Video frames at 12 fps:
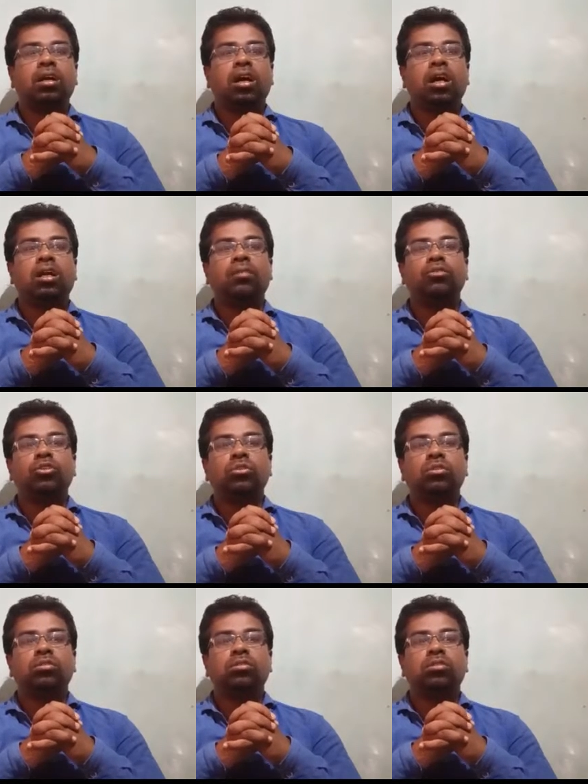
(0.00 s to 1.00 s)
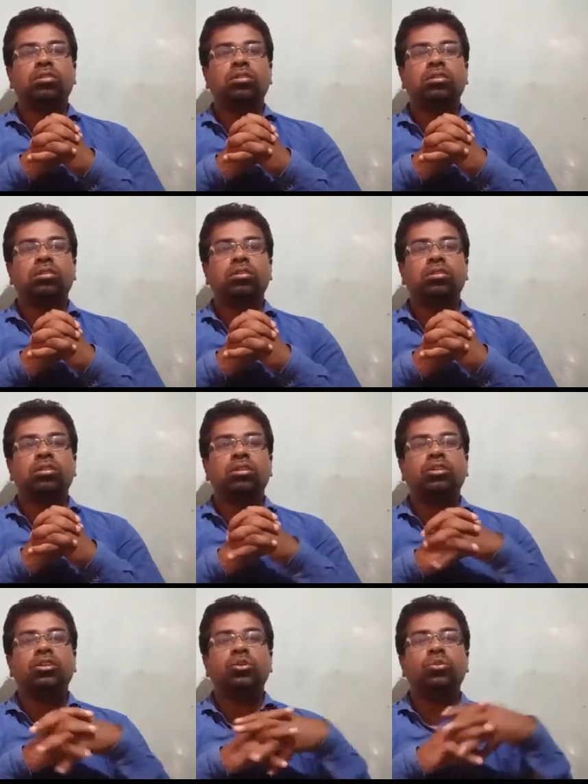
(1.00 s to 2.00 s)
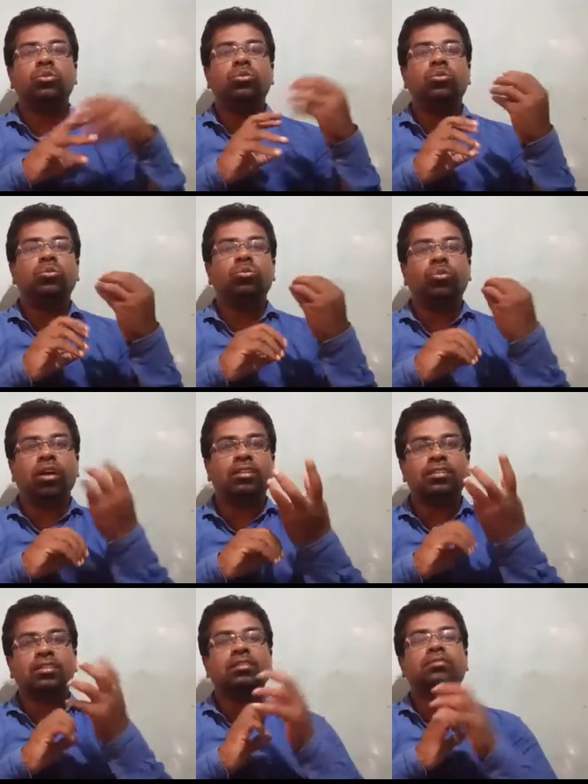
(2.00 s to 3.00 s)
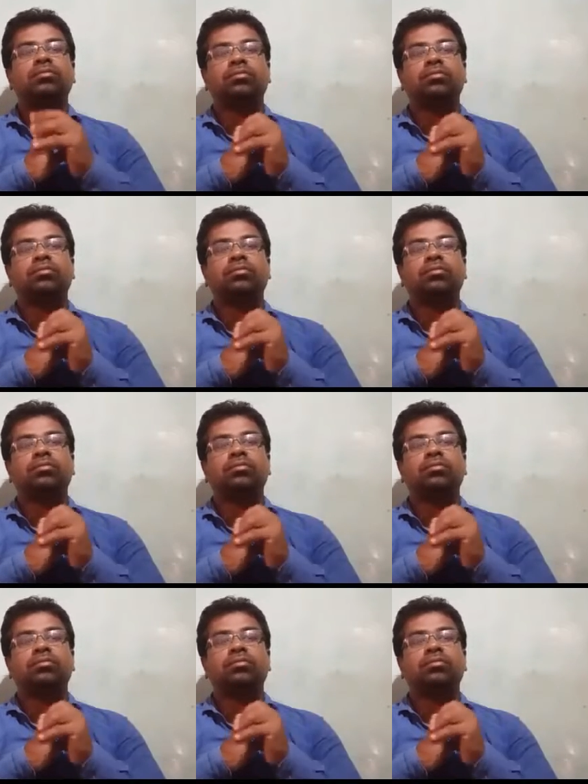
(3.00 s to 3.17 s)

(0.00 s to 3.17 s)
I come to know new words,